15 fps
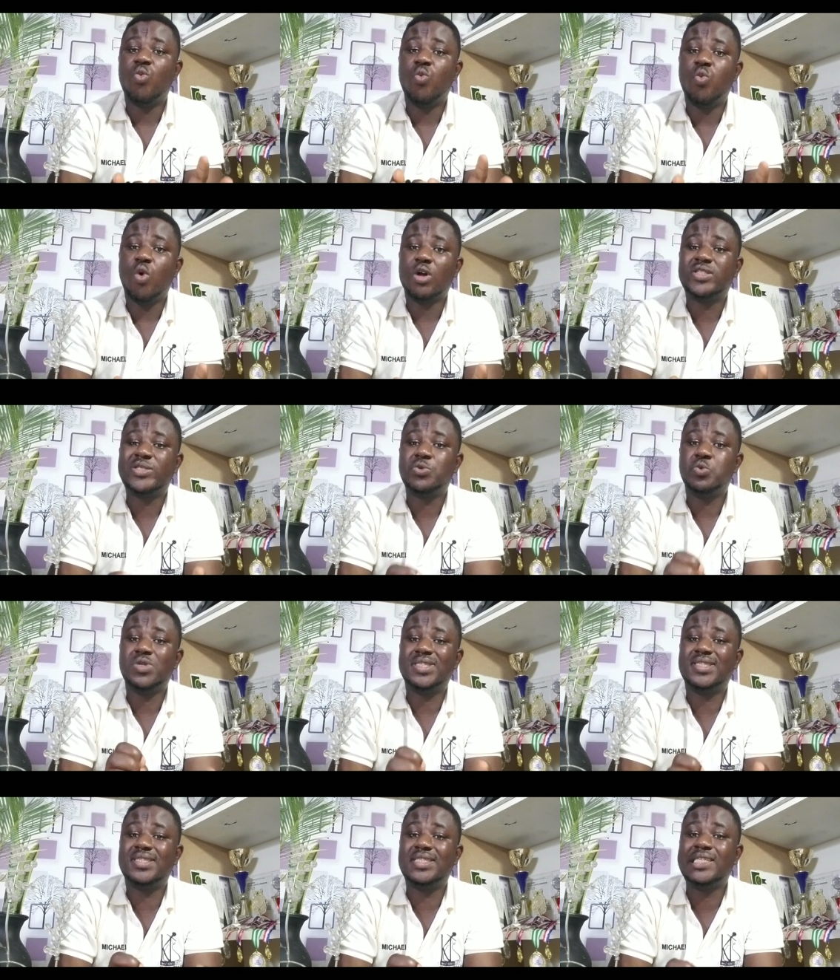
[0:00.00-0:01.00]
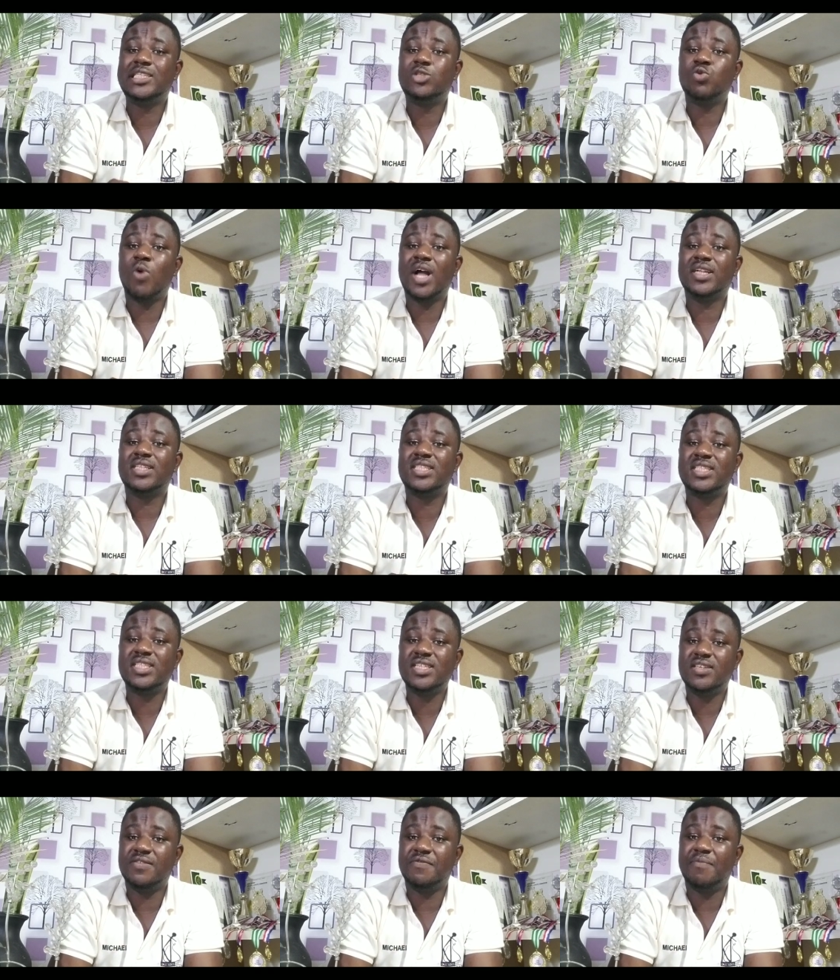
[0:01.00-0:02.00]
what we seek to
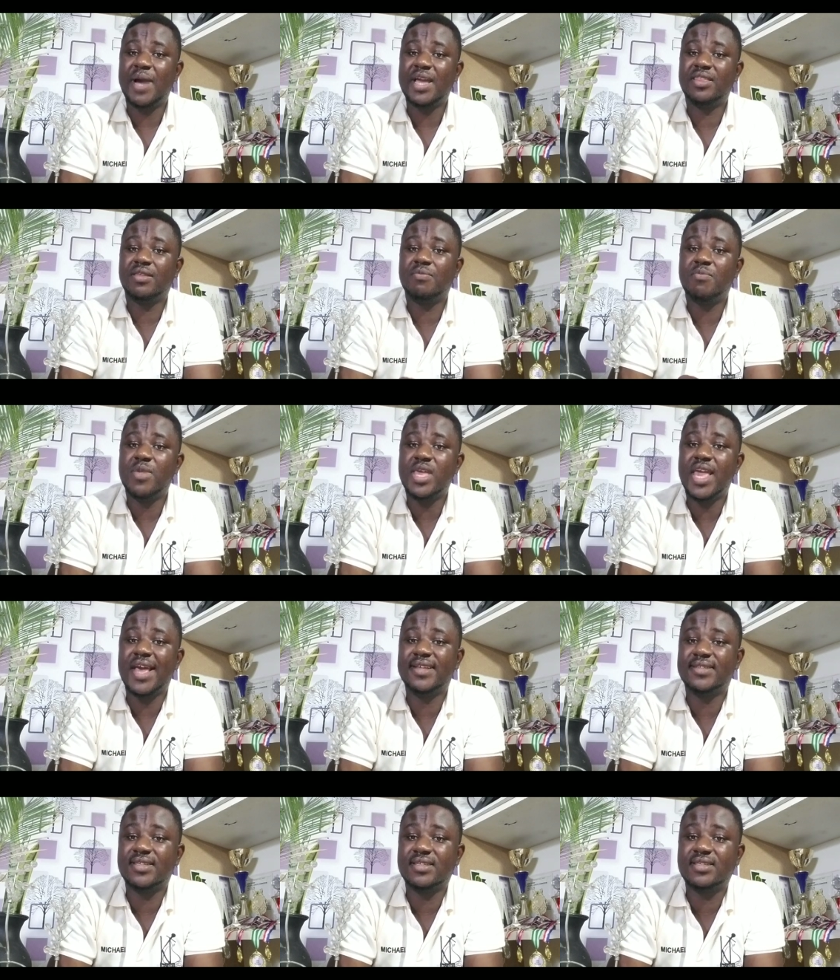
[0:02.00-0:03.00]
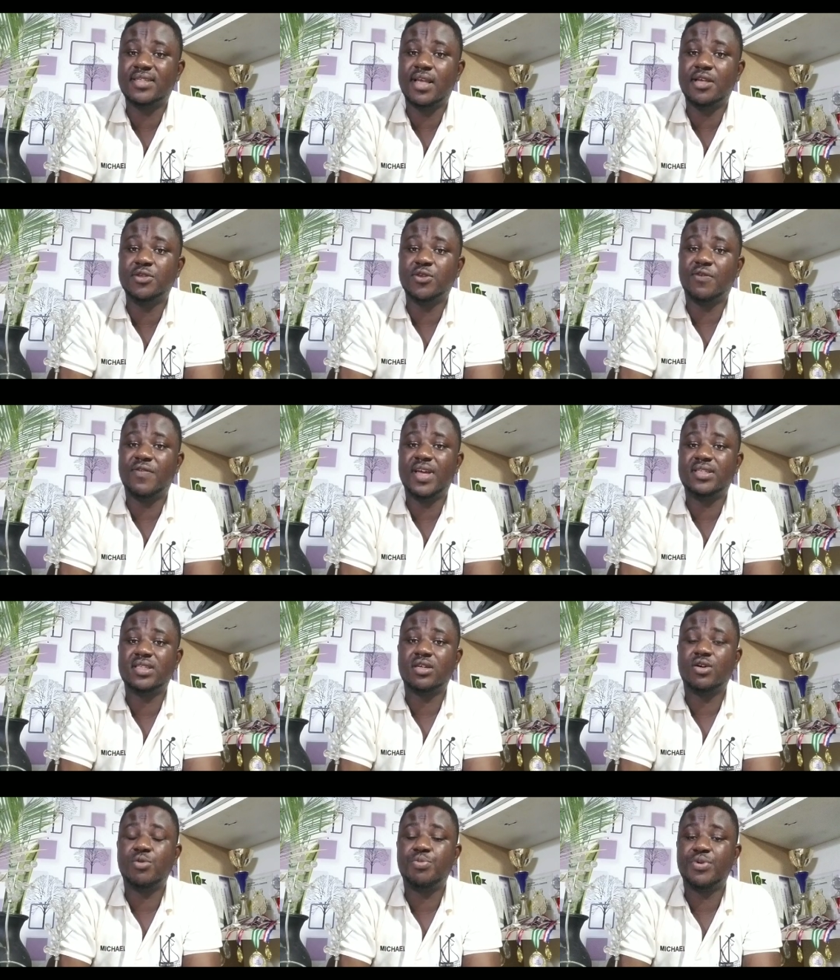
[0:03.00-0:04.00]
achieve by the mere existence of
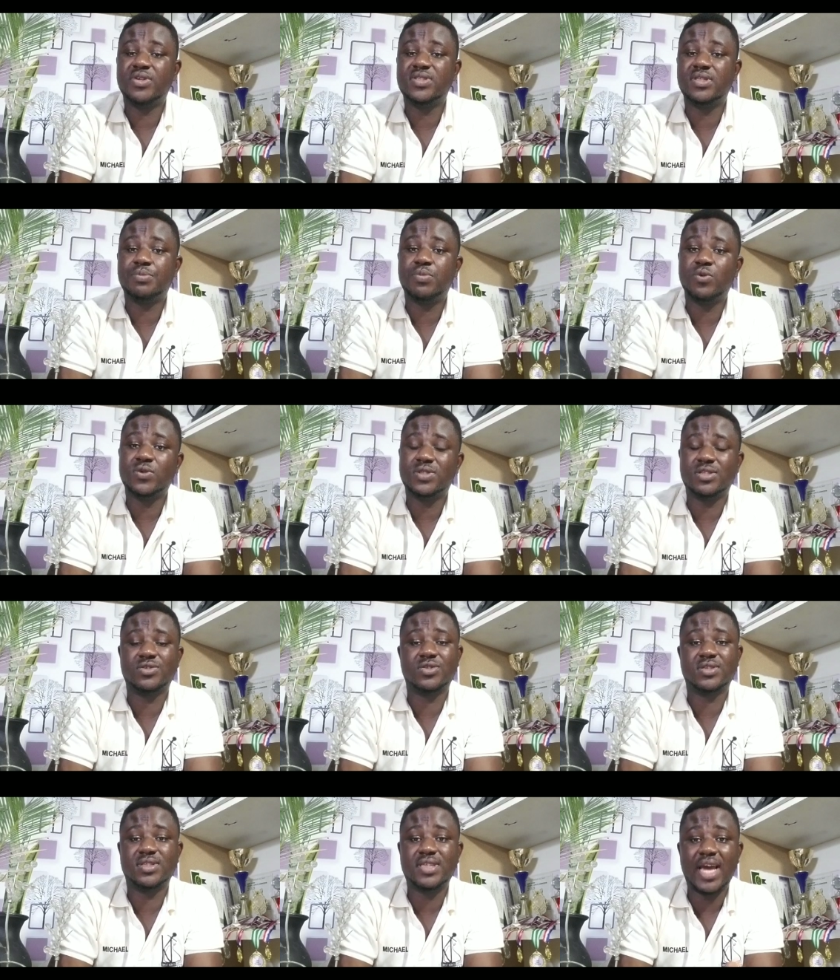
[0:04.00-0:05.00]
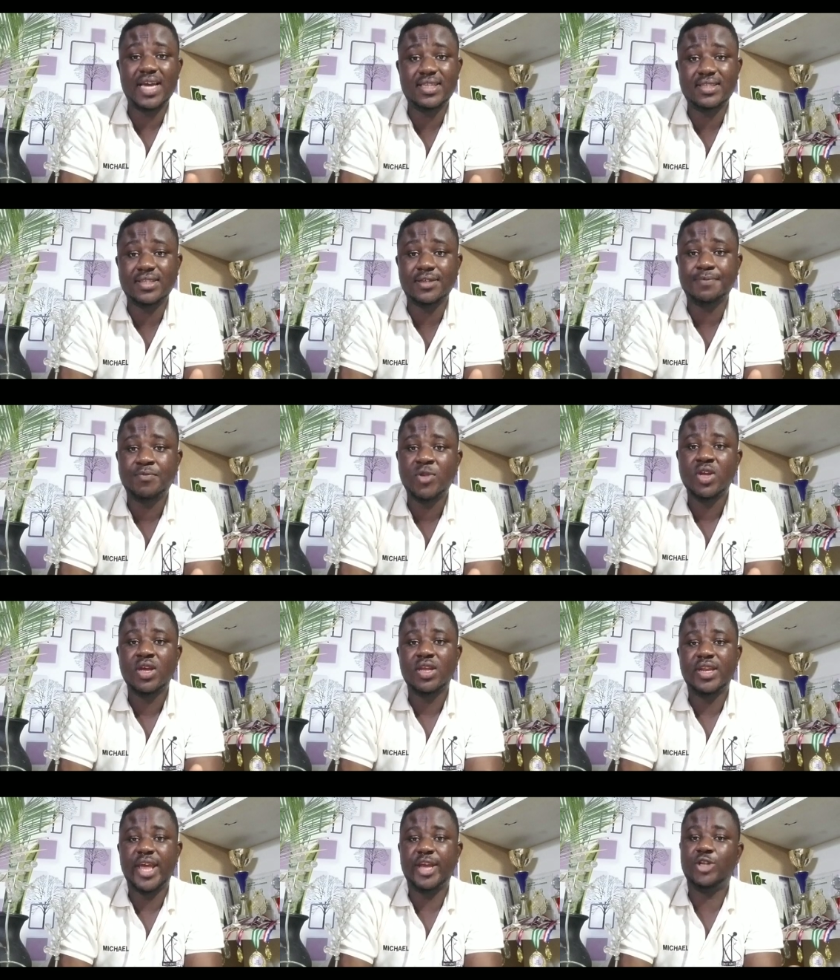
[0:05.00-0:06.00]
ethical principles in society,
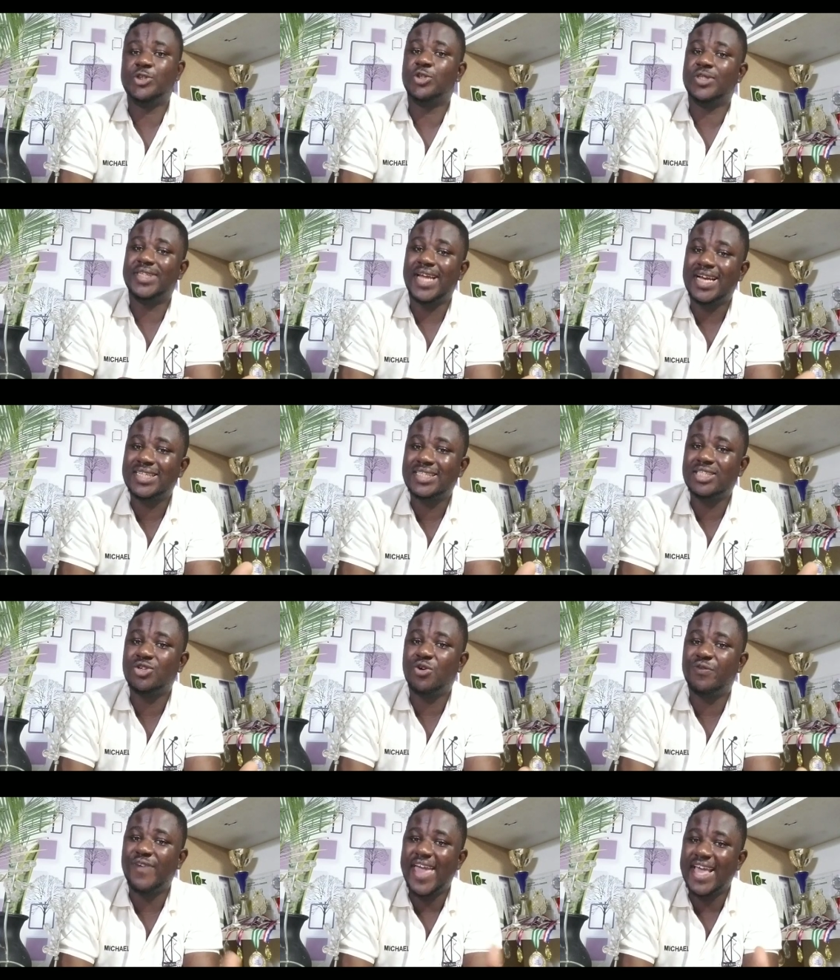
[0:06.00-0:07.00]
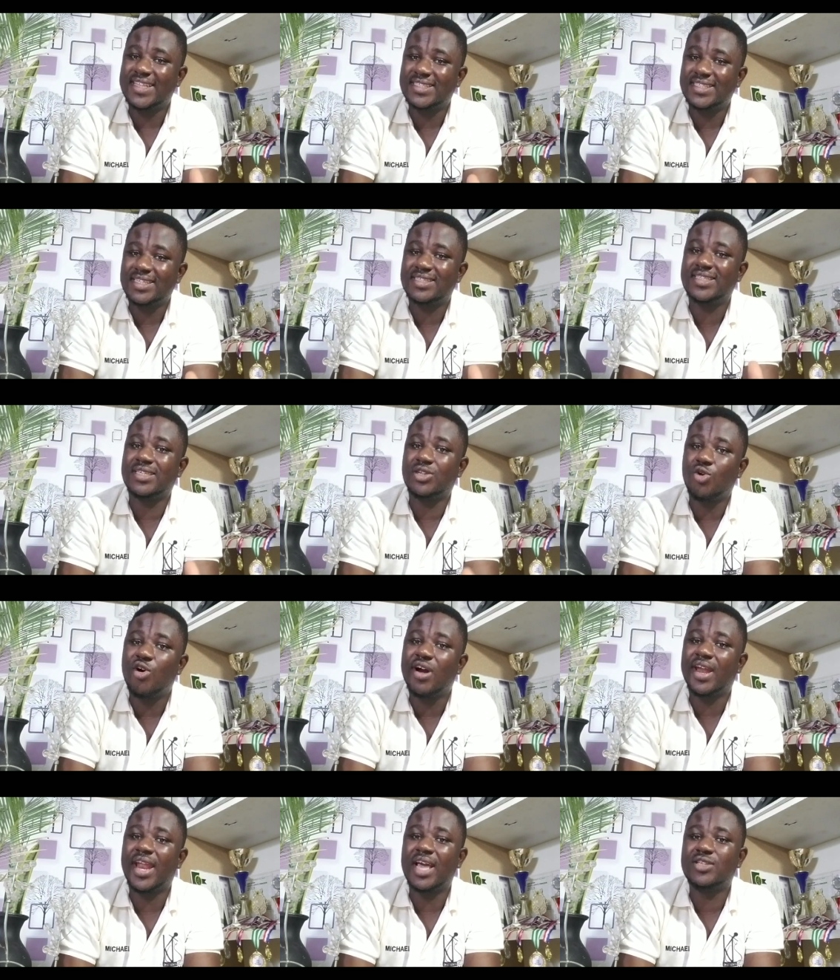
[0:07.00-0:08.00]
the introduction of ethics in
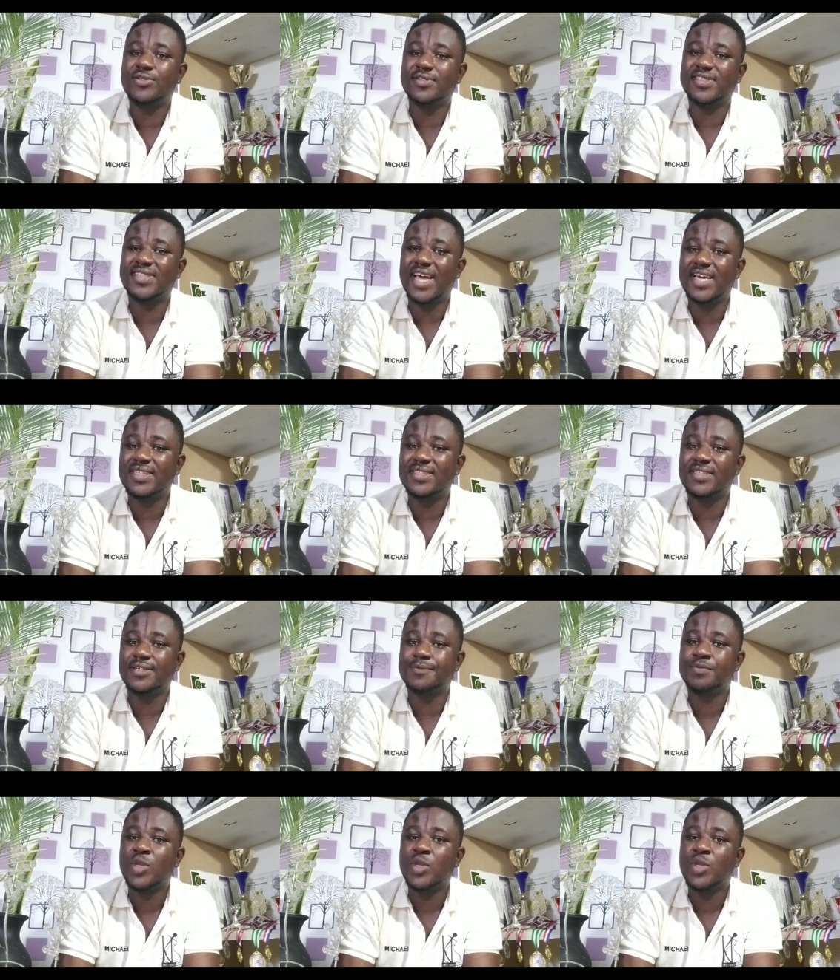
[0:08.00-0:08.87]
organized society,